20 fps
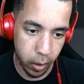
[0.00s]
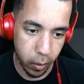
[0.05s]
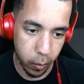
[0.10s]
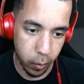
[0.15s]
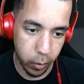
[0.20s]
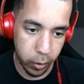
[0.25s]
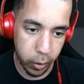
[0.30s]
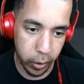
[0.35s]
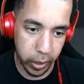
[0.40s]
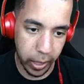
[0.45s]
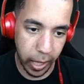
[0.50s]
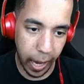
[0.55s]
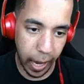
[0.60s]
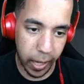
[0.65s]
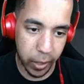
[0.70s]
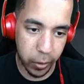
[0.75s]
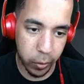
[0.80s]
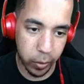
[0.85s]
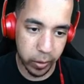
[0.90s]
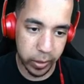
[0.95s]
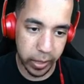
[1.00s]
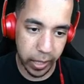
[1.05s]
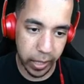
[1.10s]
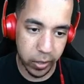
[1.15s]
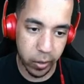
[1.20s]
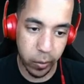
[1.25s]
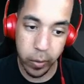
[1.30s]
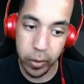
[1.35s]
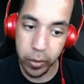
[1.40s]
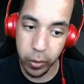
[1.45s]
We'll do the actual
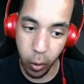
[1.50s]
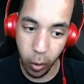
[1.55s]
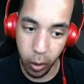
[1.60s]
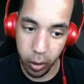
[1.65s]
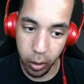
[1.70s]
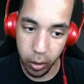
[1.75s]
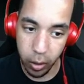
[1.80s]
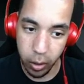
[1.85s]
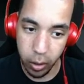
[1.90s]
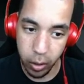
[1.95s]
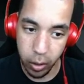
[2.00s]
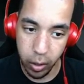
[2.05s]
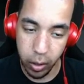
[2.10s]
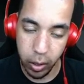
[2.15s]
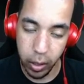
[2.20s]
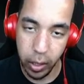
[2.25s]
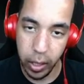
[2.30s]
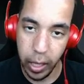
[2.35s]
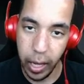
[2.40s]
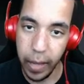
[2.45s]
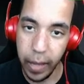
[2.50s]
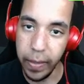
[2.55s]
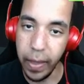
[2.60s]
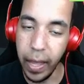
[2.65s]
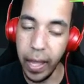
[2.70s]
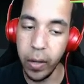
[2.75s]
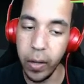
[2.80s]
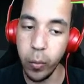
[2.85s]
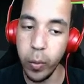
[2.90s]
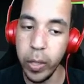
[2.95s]
desert resort, and
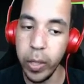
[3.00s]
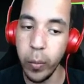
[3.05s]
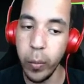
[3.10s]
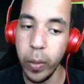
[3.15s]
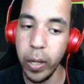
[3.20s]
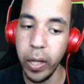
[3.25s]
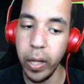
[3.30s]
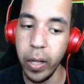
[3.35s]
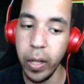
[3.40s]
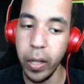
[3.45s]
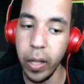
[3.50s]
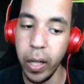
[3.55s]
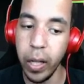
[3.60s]
then we will...